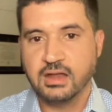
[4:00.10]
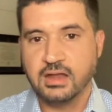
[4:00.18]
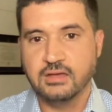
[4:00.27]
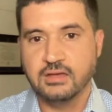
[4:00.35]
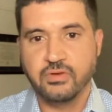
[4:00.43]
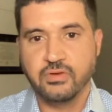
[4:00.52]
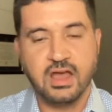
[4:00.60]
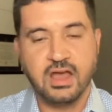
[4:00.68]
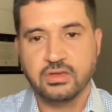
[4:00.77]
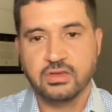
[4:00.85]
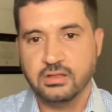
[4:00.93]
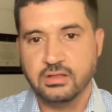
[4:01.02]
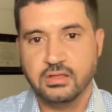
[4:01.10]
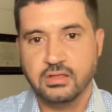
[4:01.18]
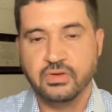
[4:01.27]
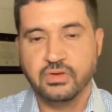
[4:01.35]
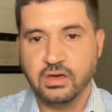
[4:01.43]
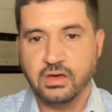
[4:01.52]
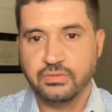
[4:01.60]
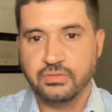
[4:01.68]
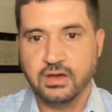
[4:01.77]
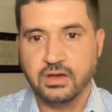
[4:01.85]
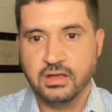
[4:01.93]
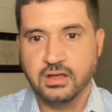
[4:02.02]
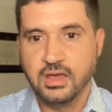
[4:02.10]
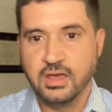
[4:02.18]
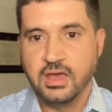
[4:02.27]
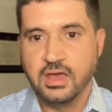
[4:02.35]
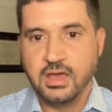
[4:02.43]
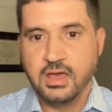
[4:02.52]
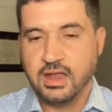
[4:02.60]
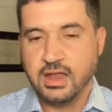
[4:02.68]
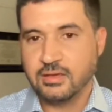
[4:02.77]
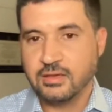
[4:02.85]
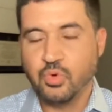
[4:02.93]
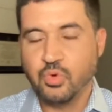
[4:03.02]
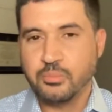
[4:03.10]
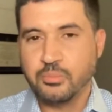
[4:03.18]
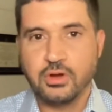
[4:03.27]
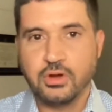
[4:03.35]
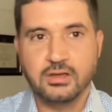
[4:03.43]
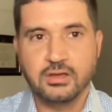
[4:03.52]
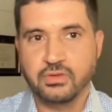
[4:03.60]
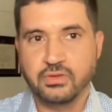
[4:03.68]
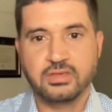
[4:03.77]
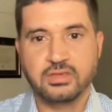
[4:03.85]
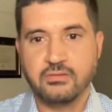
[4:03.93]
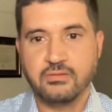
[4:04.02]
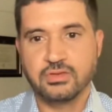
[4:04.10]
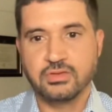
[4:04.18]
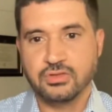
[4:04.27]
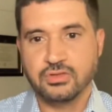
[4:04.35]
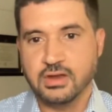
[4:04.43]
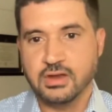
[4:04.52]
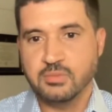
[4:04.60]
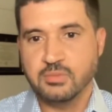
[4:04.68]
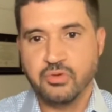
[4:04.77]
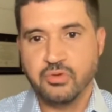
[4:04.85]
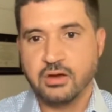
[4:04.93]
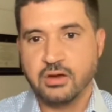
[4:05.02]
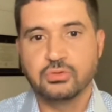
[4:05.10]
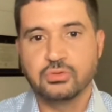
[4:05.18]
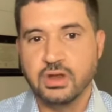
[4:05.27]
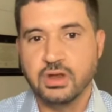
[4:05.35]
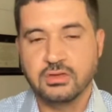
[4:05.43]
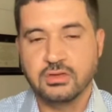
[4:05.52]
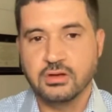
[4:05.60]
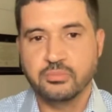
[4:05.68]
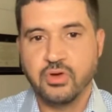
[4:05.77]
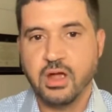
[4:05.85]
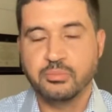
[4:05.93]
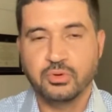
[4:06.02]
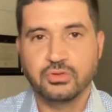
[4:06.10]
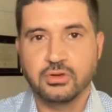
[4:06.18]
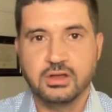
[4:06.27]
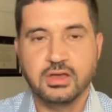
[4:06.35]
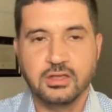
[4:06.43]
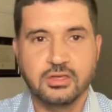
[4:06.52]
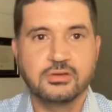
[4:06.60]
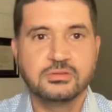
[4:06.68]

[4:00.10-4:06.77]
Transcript: live right outside of Philadelphia. And I think more importantly for this conversation, I'm a proud Hondureño and a proud Puerto Rican.